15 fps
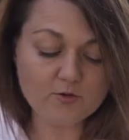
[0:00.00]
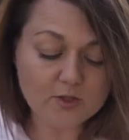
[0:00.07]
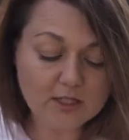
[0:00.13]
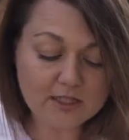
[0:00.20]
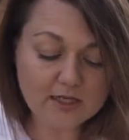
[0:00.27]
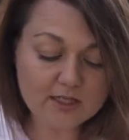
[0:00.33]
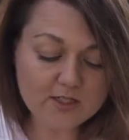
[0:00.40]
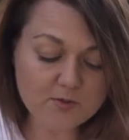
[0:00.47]
really
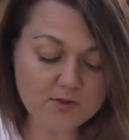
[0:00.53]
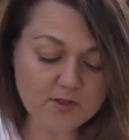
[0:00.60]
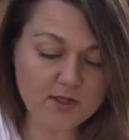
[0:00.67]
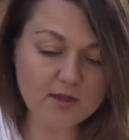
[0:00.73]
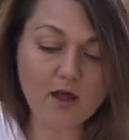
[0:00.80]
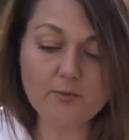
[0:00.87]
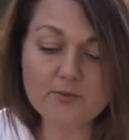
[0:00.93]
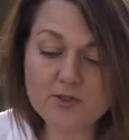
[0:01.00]
nice with the
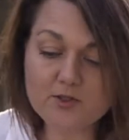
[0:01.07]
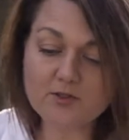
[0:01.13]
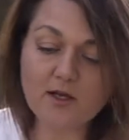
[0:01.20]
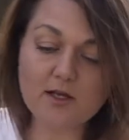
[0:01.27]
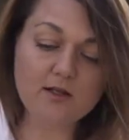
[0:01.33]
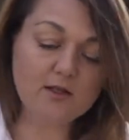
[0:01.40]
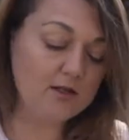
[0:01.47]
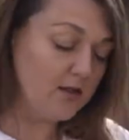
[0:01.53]
lobster
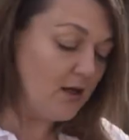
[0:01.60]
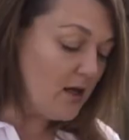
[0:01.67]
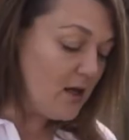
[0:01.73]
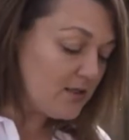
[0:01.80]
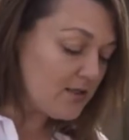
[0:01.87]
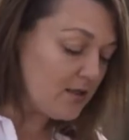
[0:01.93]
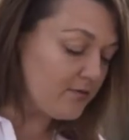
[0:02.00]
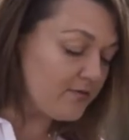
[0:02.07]
and the
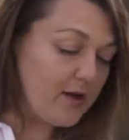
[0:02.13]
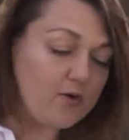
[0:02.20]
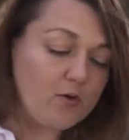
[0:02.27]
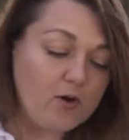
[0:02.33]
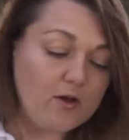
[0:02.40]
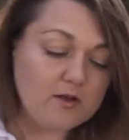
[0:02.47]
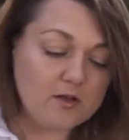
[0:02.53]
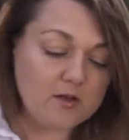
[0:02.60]
sunflower
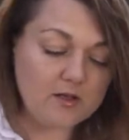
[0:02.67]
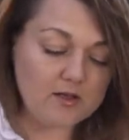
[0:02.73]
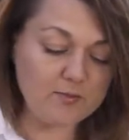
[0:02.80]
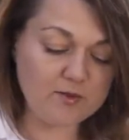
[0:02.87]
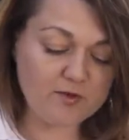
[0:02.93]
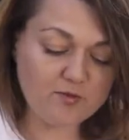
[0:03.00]
oil and the little bit